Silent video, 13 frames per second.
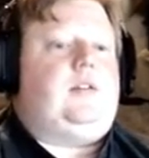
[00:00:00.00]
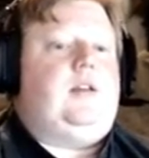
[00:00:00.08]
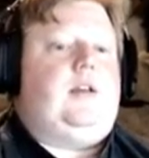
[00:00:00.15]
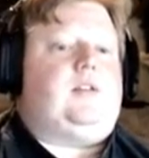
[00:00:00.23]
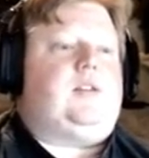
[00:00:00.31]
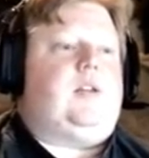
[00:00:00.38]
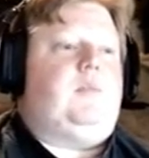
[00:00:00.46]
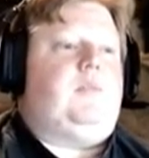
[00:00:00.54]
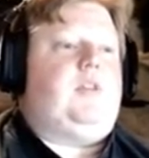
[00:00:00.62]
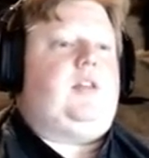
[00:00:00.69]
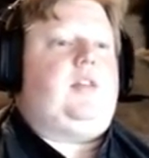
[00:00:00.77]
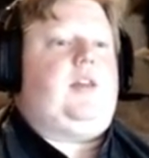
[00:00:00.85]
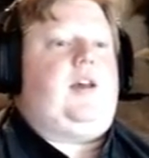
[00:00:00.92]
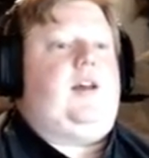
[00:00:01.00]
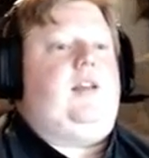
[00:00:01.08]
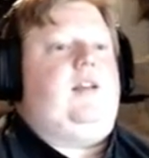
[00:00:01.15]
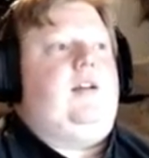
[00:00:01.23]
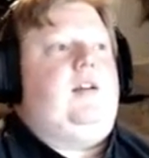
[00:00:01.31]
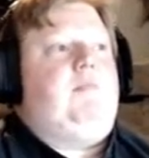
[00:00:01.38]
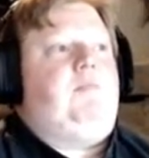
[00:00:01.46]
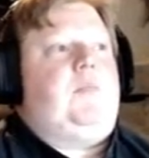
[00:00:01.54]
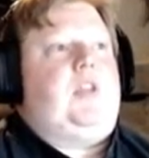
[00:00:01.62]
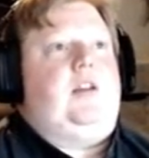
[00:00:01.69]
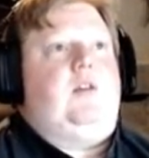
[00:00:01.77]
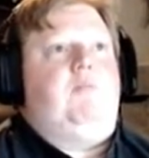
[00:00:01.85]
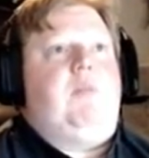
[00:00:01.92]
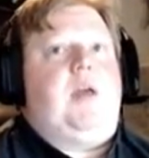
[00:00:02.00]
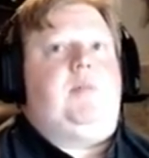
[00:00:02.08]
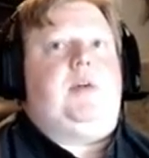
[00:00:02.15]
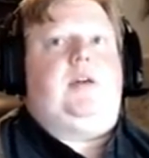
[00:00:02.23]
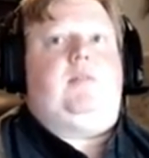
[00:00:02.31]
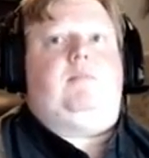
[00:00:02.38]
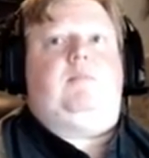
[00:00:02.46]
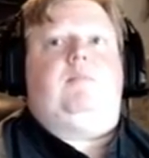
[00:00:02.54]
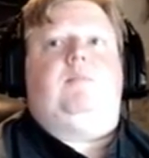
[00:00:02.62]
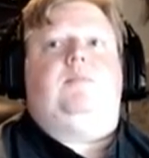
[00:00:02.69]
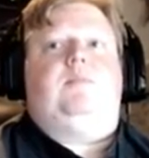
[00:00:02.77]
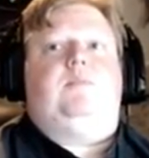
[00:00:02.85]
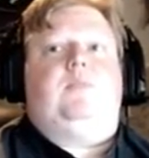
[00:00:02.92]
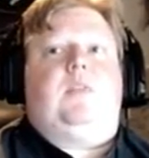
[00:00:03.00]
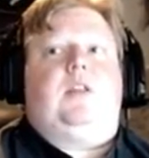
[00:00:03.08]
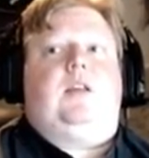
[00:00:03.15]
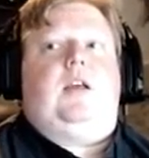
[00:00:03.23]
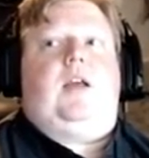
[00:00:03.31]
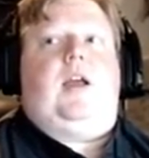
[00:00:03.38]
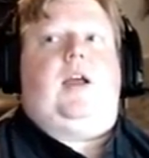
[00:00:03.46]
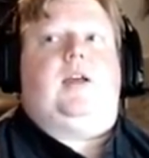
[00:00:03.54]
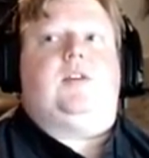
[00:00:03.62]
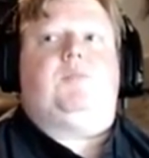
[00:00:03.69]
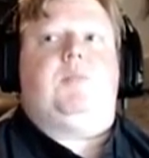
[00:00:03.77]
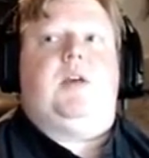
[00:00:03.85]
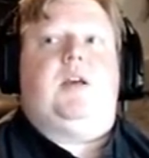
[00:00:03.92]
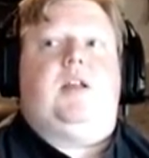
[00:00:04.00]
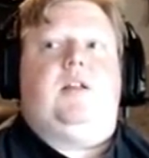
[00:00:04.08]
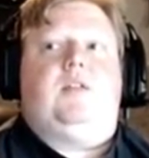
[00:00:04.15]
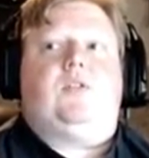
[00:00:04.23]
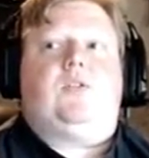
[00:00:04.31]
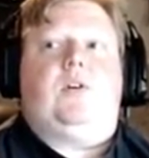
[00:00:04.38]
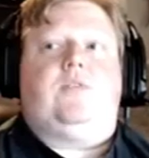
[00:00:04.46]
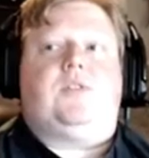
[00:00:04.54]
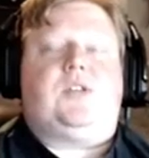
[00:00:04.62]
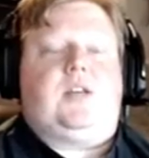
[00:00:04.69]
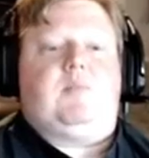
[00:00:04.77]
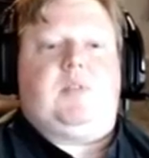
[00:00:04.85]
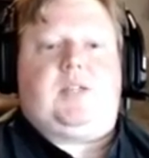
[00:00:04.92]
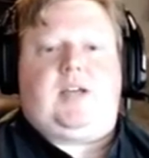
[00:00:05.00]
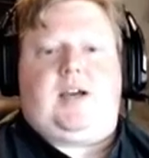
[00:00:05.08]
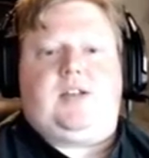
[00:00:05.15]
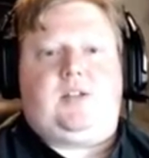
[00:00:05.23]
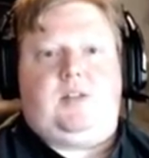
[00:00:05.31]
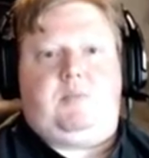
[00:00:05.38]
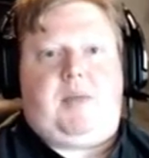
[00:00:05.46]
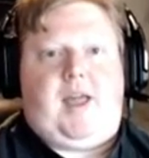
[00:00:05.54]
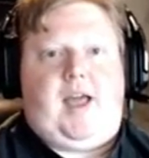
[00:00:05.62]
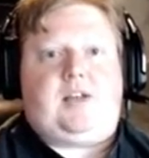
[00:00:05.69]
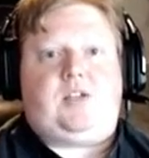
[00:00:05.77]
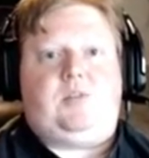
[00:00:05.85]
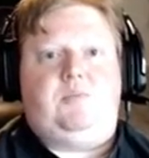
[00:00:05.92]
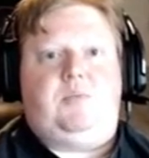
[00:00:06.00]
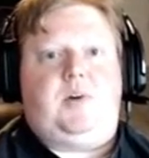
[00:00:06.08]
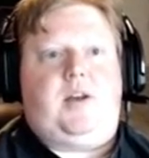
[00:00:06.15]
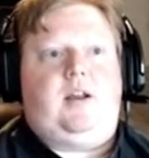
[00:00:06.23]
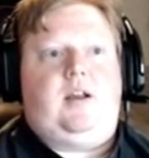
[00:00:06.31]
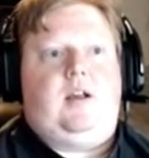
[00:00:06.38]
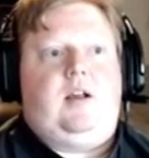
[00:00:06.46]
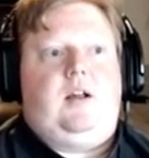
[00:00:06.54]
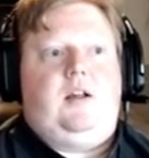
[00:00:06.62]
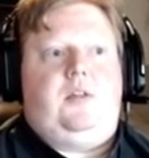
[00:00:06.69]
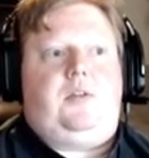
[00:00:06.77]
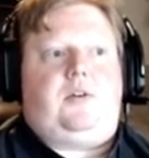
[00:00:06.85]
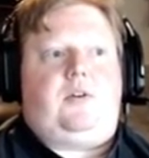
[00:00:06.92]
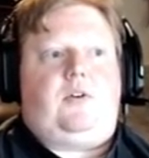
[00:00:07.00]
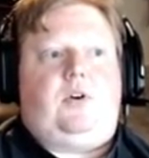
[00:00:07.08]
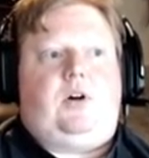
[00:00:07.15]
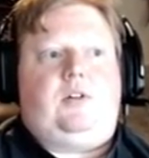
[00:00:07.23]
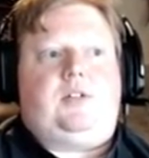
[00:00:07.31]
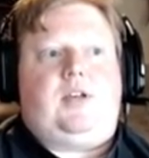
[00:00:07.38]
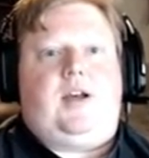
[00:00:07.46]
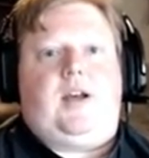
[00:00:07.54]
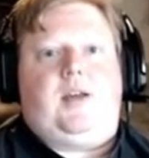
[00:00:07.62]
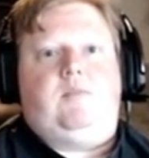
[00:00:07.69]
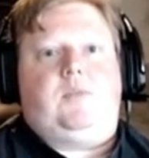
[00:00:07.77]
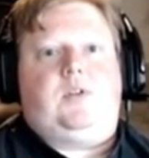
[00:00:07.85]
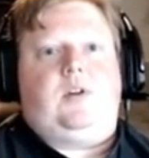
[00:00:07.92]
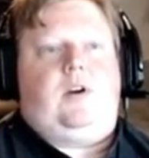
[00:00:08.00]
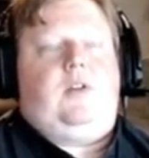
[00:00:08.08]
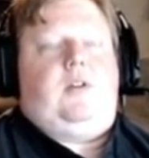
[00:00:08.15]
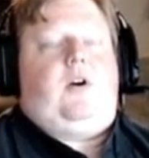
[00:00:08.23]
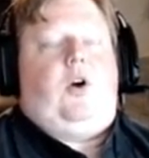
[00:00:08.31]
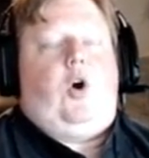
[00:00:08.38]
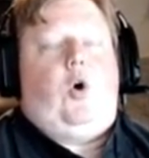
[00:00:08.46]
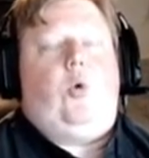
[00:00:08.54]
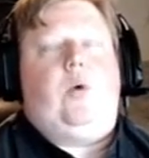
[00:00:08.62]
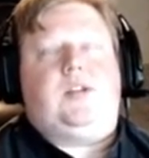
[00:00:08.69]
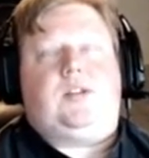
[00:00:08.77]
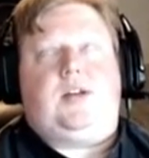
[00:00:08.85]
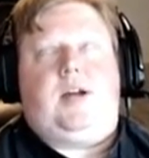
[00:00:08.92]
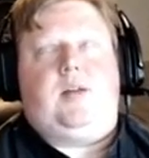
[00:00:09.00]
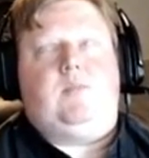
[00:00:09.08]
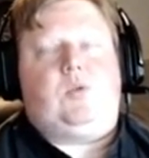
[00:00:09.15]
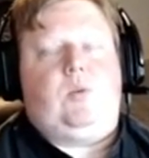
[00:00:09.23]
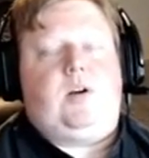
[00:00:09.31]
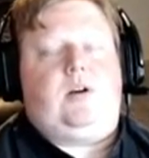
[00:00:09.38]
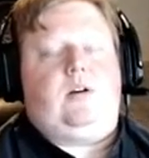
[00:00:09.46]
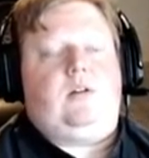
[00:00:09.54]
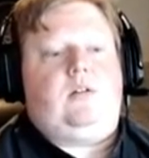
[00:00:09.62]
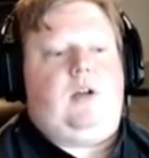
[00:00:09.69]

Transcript: it's something that, maybe has been sort of stigmatized in the past, but there are always times where